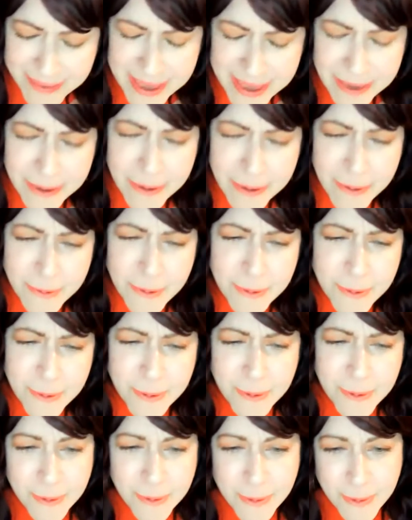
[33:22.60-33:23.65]

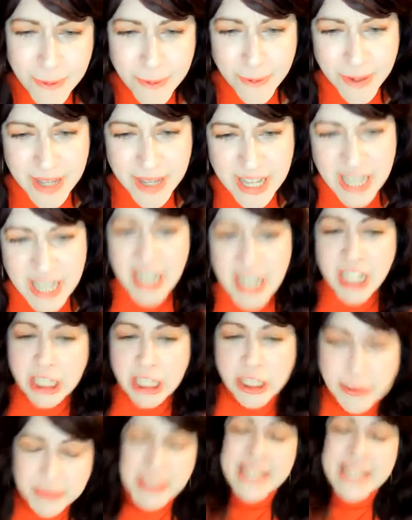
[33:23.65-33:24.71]
you.
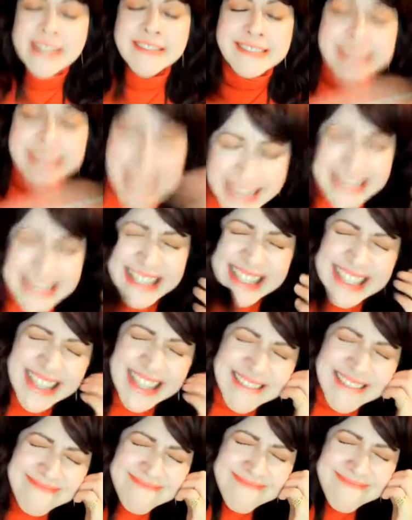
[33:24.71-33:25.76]
You better let
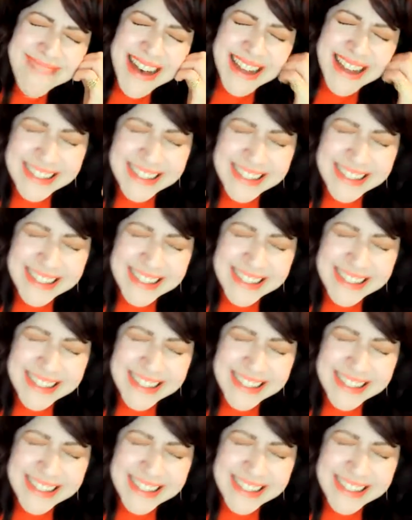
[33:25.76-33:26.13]
somebody